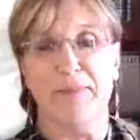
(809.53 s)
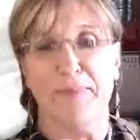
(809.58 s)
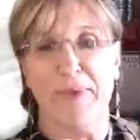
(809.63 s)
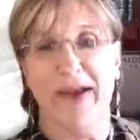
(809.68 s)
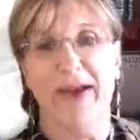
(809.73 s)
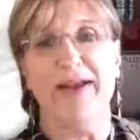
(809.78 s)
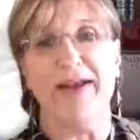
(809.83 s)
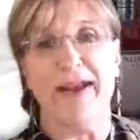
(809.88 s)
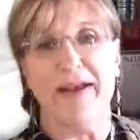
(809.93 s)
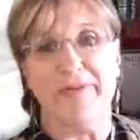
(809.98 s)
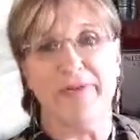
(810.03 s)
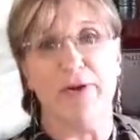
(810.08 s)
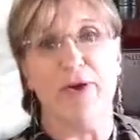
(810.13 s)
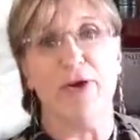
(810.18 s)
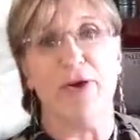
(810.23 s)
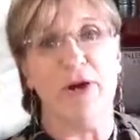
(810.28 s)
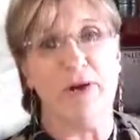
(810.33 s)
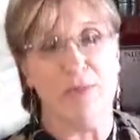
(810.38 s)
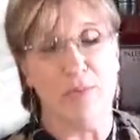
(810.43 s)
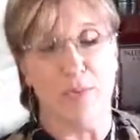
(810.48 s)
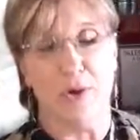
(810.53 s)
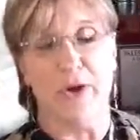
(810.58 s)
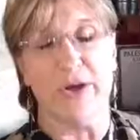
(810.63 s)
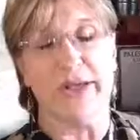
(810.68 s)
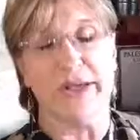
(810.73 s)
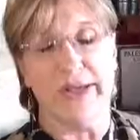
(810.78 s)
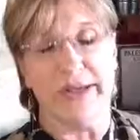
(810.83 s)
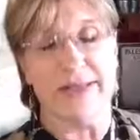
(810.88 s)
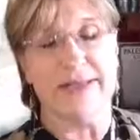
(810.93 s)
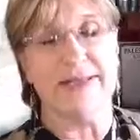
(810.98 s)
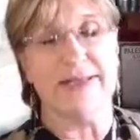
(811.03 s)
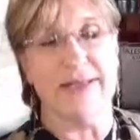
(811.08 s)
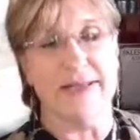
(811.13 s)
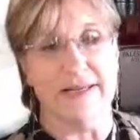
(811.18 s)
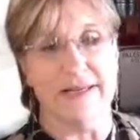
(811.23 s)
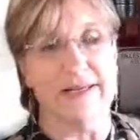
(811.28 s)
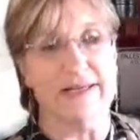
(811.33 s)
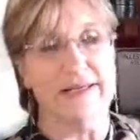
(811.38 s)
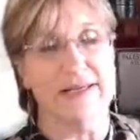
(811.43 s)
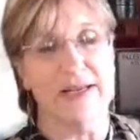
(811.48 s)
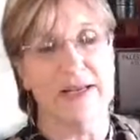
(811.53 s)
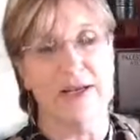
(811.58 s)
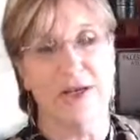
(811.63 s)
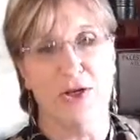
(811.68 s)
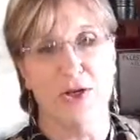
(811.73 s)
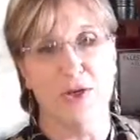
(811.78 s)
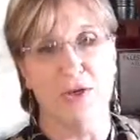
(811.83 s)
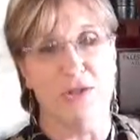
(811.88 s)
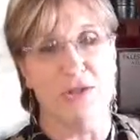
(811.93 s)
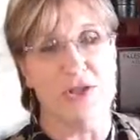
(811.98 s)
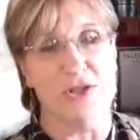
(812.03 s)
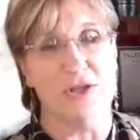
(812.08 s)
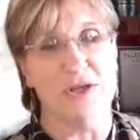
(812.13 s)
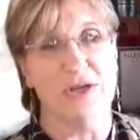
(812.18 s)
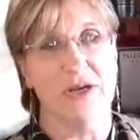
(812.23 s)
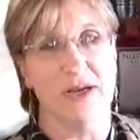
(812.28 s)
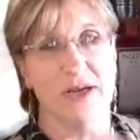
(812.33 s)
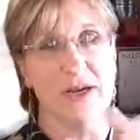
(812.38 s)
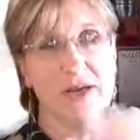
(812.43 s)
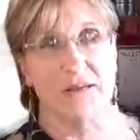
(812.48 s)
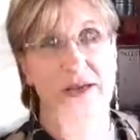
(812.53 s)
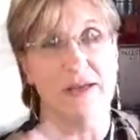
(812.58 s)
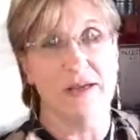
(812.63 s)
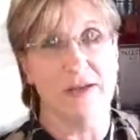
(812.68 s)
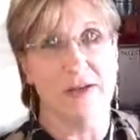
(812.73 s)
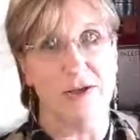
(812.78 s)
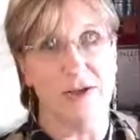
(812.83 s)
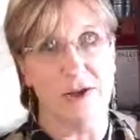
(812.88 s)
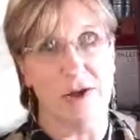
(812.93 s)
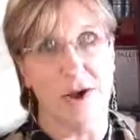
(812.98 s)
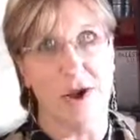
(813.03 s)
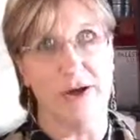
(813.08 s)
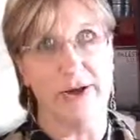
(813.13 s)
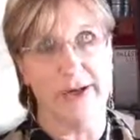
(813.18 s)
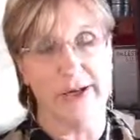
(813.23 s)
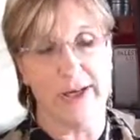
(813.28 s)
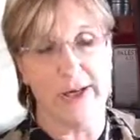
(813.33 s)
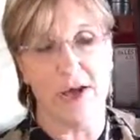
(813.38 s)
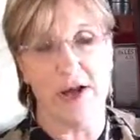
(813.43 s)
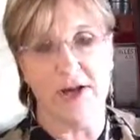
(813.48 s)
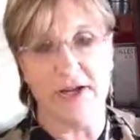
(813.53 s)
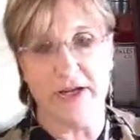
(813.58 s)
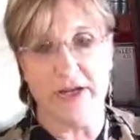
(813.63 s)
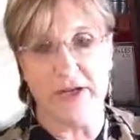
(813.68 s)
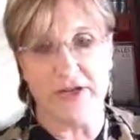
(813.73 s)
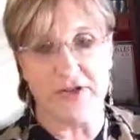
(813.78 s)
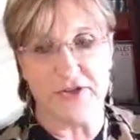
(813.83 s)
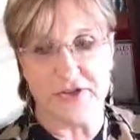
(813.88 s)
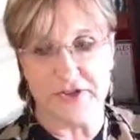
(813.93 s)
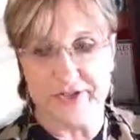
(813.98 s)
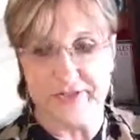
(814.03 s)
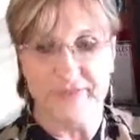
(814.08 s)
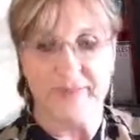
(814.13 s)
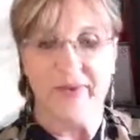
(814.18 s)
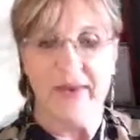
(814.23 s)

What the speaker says: Payday for hard work. Yes, it is. Huge. Lot of years.